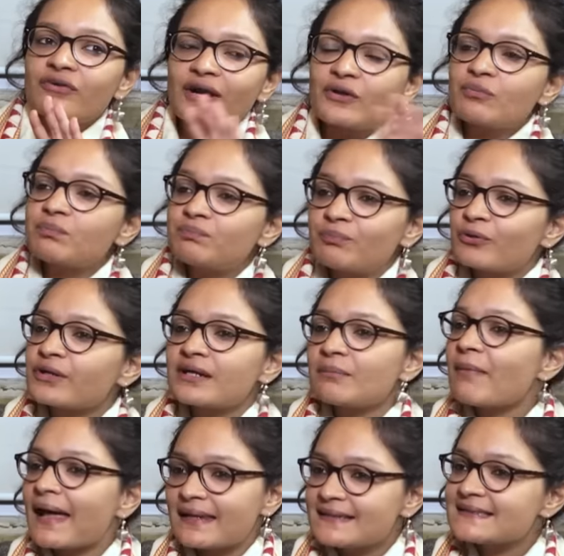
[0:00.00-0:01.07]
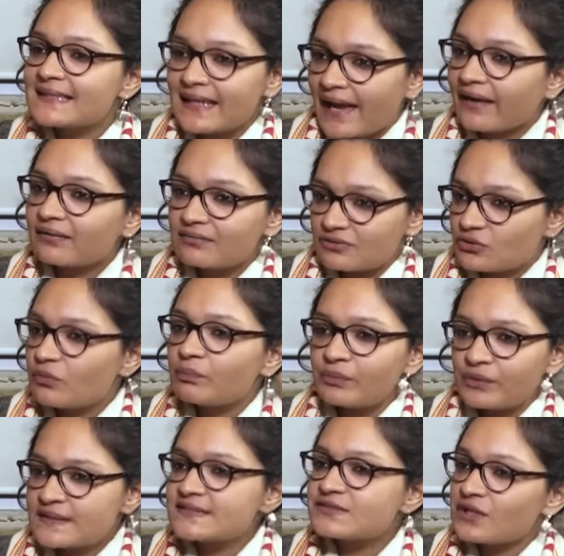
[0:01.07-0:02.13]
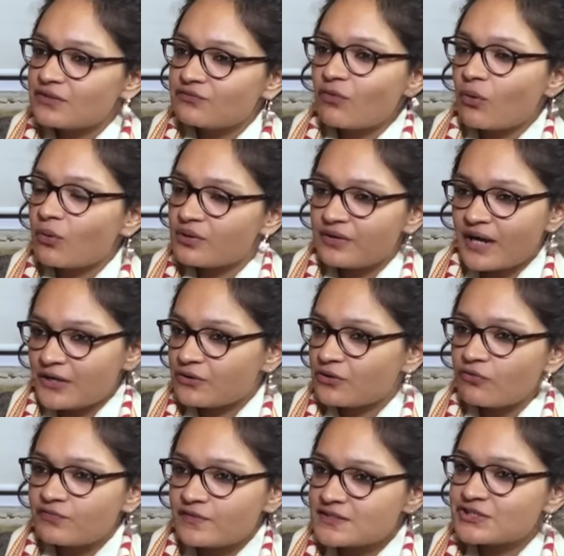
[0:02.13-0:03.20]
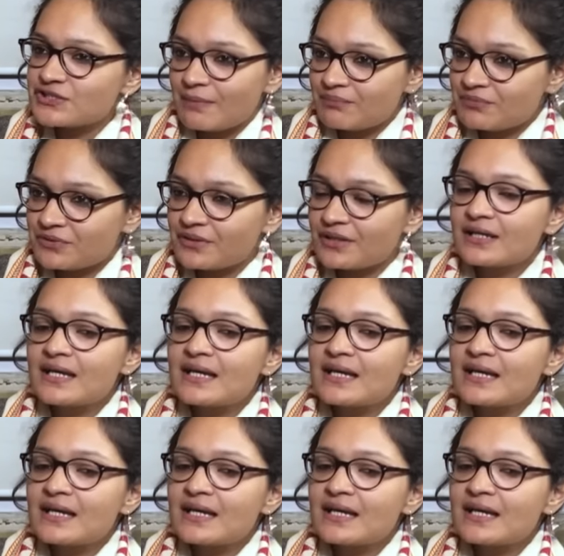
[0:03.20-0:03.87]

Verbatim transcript: trying to put in a balancing act. You're pretty straightforward right on your first chapter.